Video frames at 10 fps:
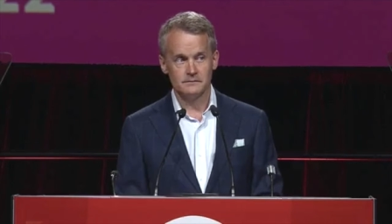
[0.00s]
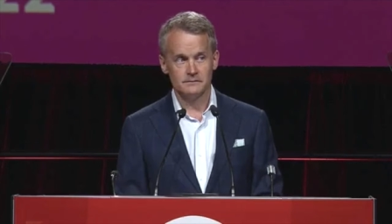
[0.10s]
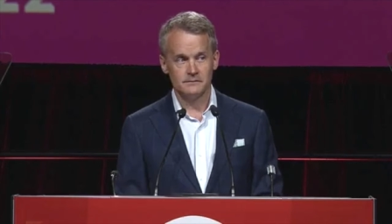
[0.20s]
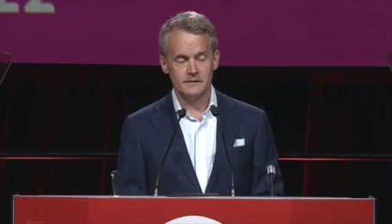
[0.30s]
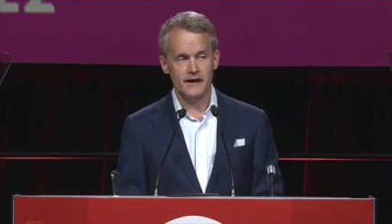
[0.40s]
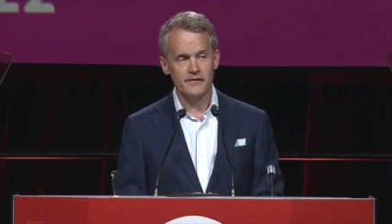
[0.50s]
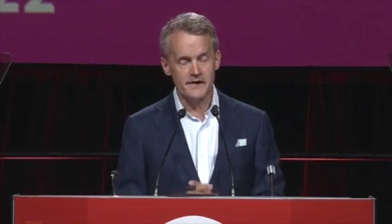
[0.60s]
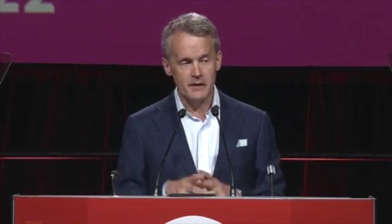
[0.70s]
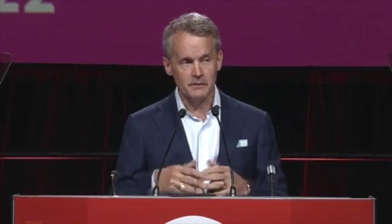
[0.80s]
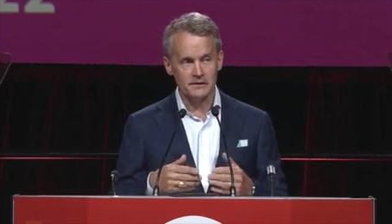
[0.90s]
And think how
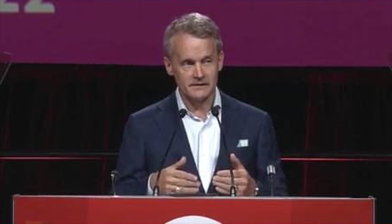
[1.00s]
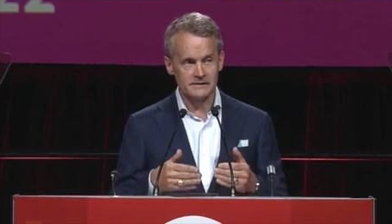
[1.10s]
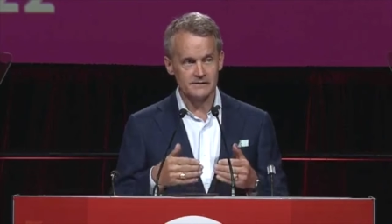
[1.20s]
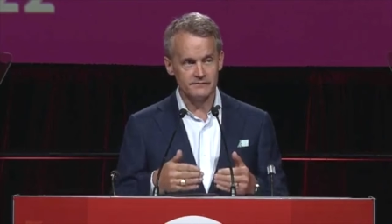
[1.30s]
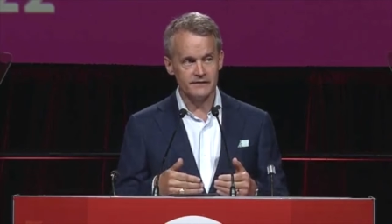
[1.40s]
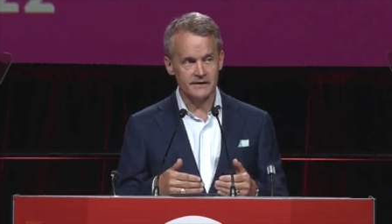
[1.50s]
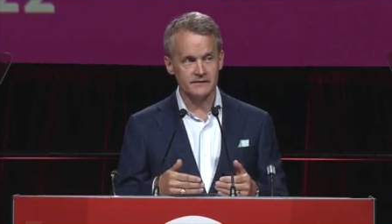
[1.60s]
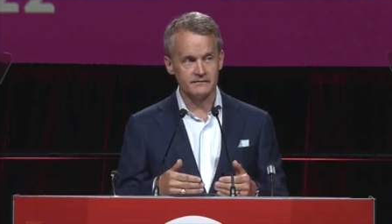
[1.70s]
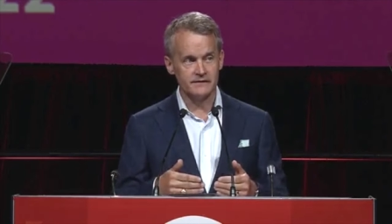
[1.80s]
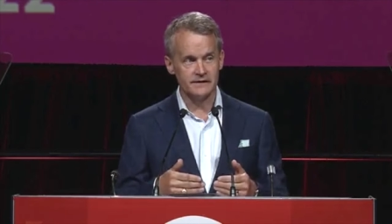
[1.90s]
politically
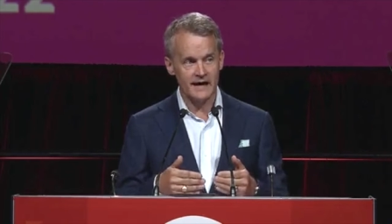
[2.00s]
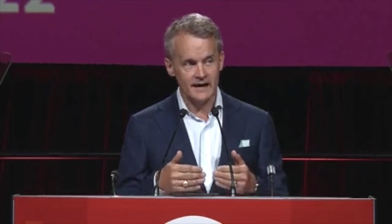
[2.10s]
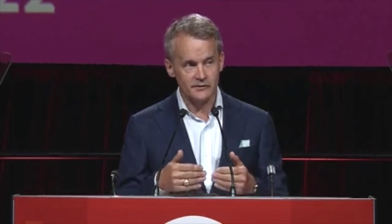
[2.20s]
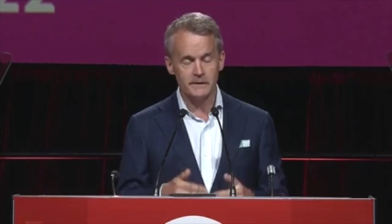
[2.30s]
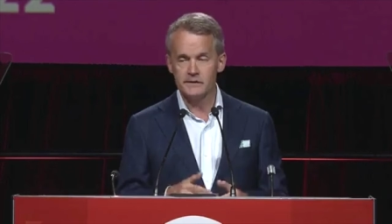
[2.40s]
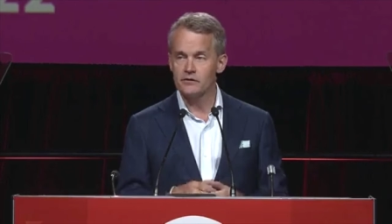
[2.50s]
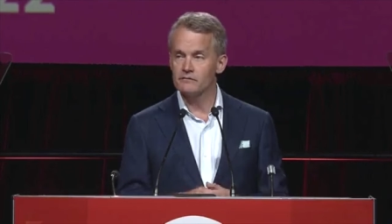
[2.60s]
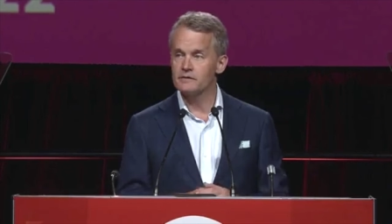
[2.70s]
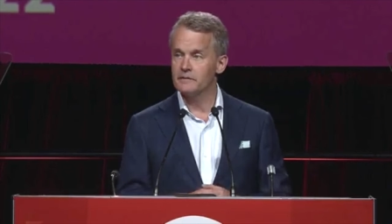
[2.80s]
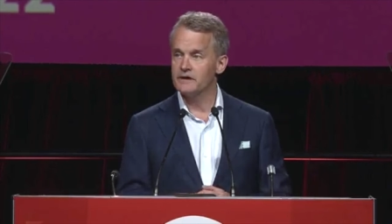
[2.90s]
effective it has been over
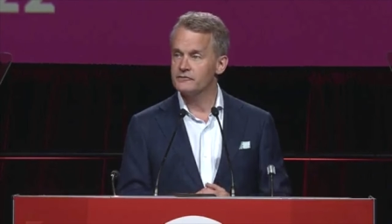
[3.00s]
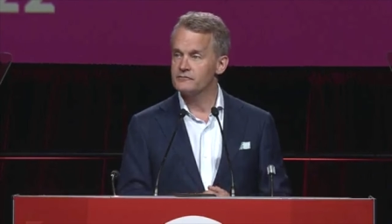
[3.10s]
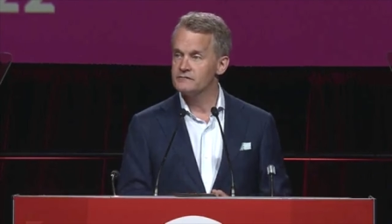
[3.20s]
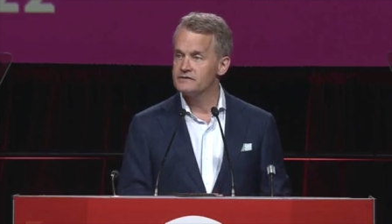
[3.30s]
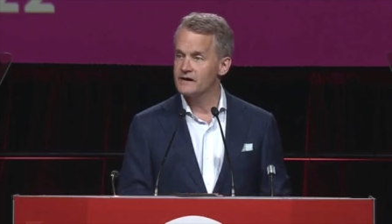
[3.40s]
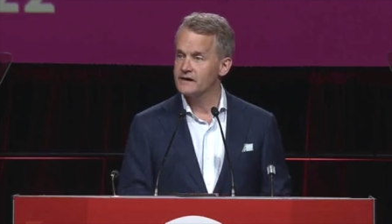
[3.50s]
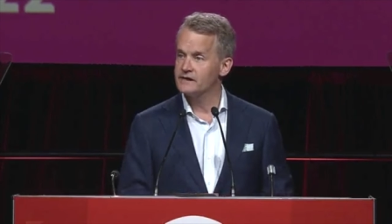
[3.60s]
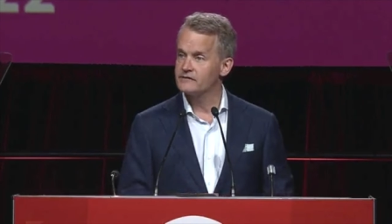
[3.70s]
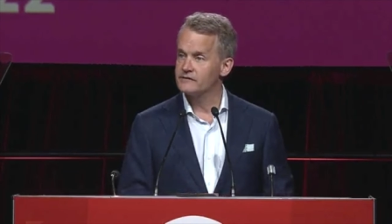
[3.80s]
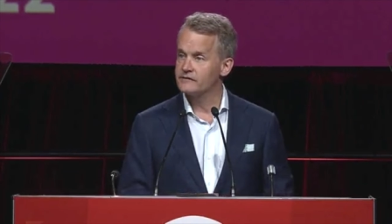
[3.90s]
the past 3
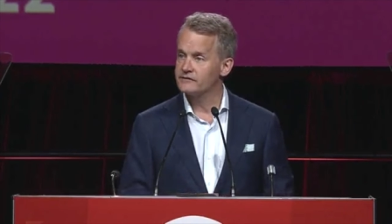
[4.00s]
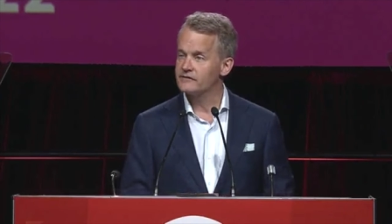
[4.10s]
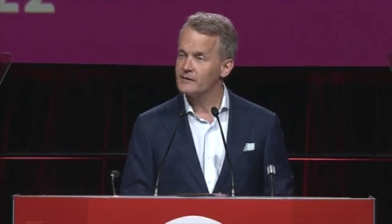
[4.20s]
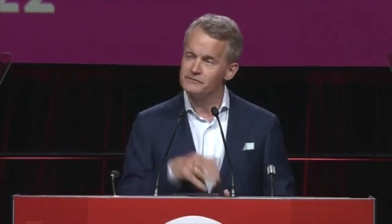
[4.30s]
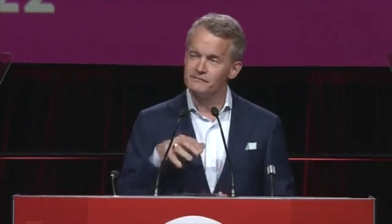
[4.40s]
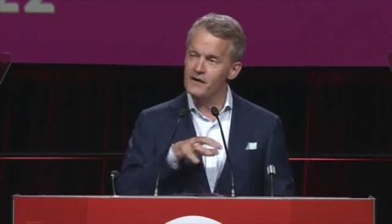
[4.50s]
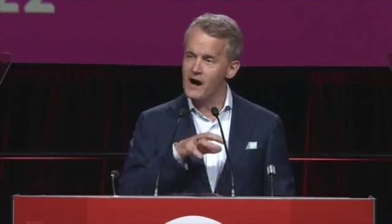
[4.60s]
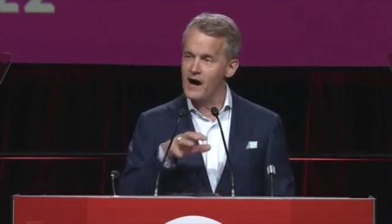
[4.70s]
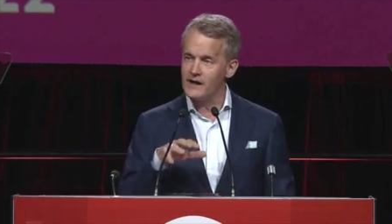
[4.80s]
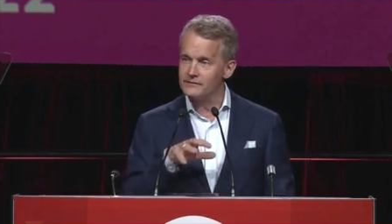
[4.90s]
decades to
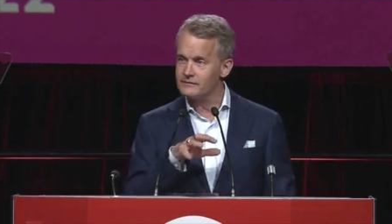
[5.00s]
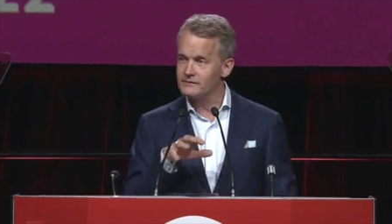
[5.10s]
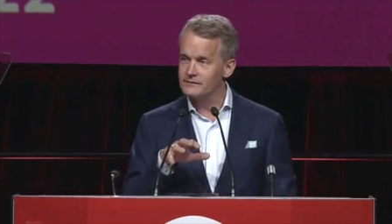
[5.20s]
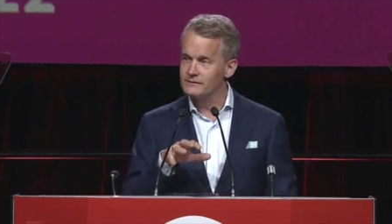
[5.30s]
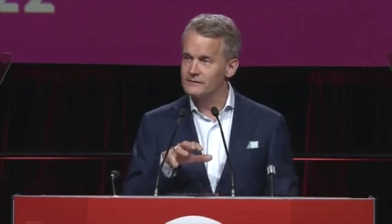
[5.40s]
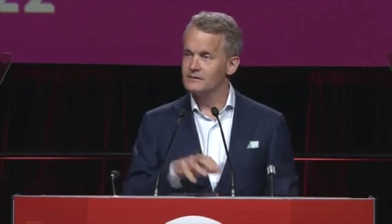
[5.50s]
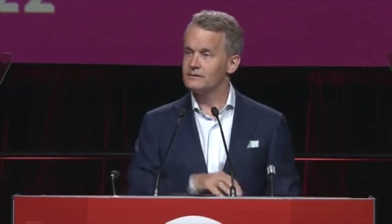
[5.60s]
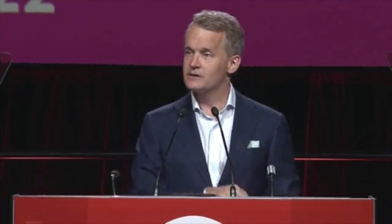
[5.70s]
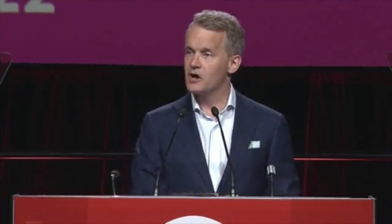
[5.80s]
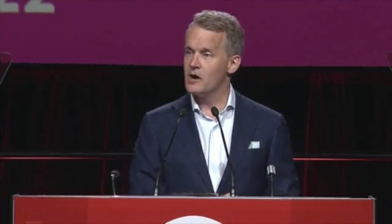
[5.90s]
subdivide the
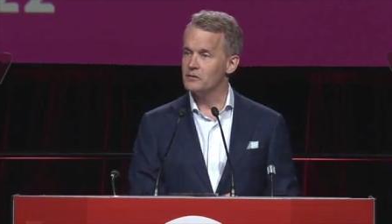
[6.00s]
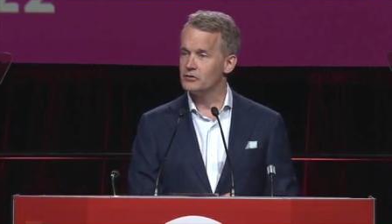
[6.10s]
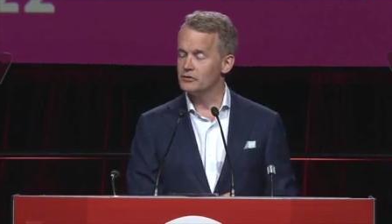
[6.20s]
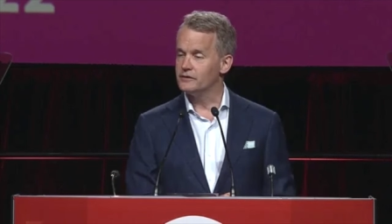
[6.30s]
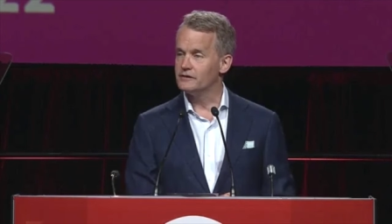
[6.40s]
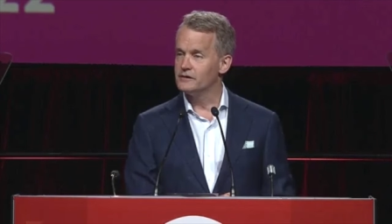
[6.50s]
common good,